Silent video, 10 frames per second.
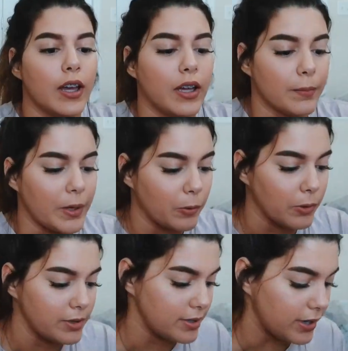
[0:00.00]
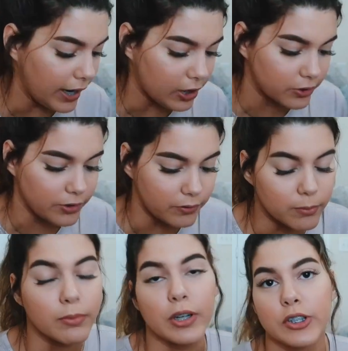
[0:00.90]
Um, I wore it today actually
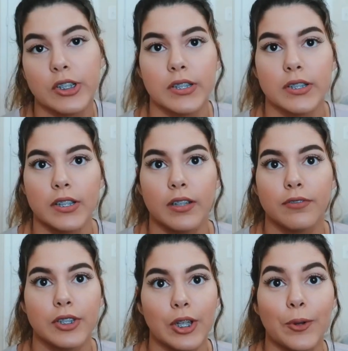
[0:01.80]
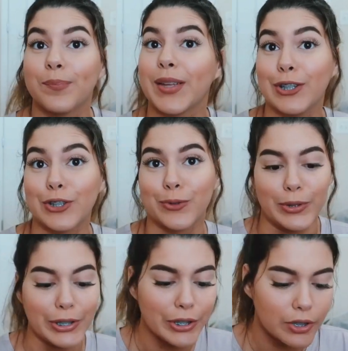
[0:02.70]
for brunch and stuff, so it looked
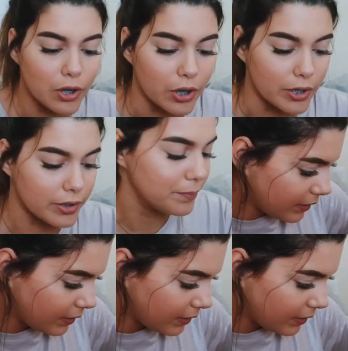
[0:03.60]
really good on.